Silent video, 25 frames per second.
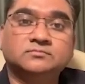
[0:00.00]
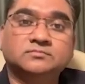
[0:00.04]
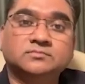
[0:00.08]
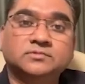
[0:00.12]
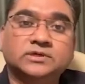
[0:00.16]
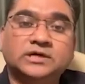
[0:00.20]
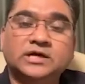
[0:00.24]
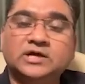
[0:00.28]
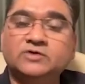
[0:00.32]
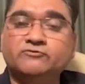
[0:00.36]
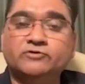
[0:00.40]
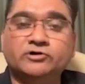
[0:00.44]

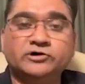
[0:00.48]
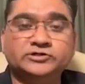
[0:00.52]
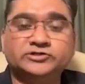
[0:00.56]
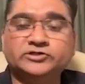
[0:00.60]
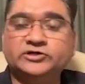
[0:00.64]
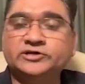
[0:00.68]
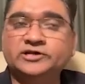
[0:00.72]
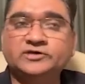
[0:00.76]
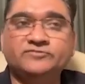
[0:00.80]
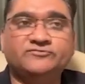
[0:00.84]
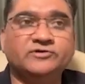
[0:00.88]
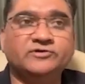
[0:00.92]
I worked
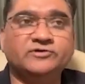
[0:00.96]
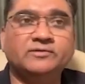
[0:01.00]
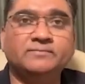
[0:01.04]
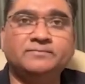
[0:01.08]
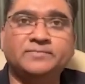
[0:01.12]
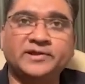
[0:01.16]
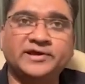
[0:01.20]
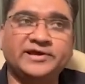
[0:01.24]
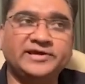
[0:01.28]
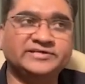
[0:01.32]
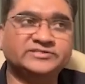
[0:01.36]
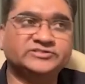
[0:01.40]
in different
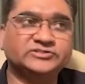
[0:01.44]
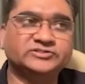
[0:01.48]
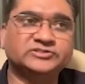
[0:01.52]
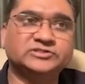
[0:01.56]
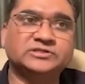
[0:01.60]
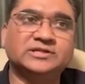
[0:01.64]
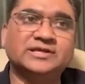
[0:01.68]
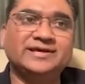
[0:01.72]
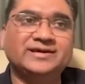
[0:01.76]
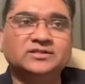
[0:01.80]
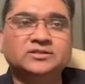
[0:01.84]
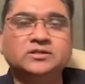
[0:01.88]
places
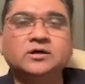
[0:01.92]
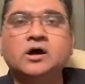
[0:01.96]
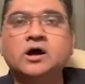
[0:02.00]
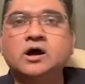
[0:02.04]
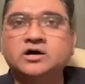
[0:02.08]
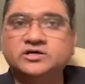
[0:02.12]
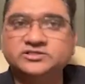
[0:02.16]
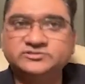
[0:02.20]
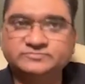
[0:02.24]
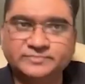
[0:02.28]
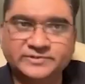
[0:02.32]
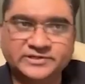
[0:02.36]
like the
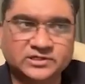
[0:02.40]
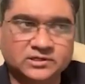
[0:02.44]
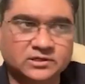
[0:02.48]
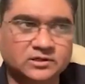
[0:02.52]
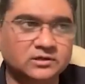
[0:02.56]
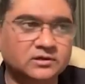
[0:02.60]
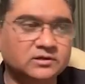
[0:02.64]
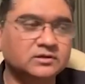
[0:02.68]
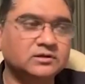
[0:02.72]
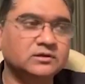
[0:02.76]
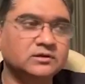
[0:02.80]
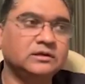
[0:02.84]

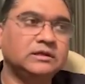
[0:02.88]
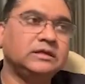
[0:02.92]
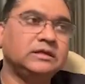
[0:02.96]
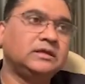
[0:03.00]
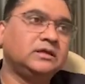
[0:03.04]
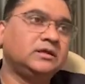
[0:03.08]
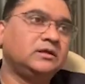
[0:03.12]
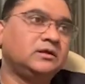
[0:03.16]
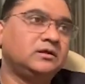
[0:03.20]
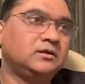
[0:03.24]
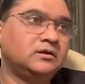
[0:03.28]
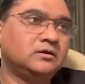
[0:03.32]
hospital
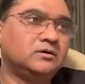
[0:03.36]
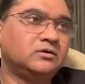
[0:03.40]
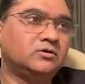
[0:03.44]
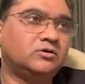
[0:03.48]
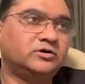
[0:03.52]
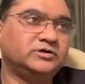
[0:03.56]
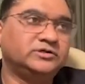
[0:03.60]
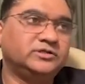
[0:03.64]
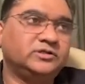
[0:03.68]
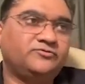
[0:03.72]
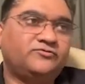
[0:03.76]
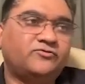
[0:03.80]

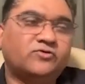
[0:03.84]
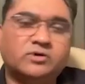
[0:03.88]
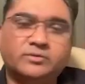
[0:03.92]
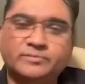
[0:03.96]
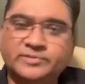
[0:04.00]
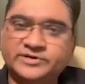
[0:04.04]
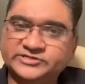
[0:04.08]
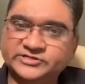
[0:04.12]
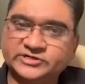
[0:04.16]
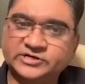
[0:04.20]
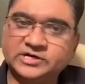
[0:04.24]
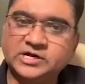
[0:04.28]
or the
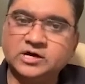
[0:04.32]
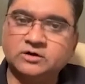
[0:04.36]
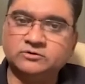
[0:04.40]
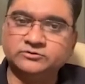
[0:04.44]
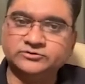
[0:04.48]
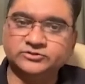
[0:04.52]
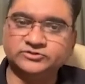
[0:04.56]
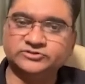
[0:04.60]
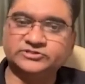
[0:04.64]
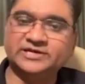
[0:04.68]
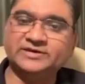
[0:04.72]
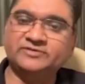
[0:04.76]
formation
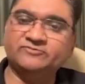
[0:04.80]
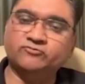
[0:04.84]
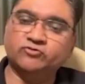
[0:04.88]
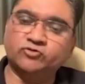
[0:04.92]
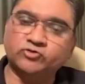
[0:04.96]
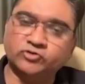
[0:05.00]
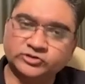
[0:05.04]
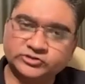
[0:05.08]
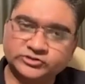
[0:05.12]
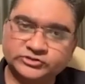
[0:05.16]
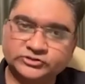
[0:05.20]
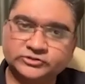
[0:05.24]
houses I
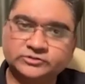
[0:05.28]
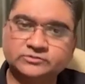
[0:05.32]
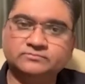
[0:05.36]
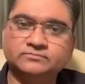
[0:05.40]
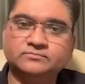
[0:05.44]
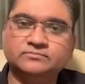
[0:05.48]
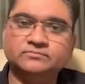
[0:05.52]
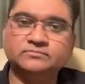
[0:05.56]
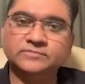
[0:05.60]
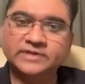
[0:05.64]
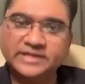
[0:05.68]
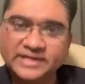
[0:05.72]
worked.
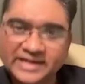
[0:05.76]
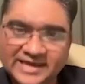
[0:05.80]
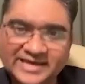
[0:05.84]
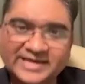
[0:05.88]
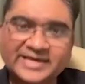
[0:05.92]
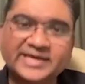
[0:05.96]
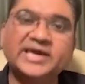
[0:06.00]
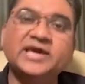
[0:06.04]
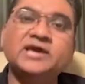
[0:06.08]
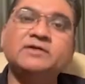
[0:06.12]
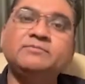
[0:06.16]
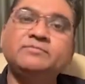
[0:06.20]
Then I
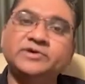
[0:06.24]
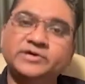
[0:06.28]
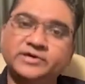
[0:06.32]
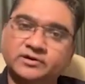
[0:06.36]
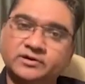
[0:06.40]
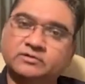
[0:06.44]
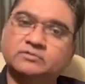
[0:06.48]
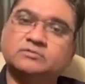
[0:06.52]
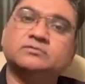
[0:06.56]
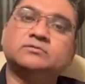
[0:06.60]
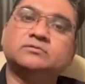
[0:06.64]
came here.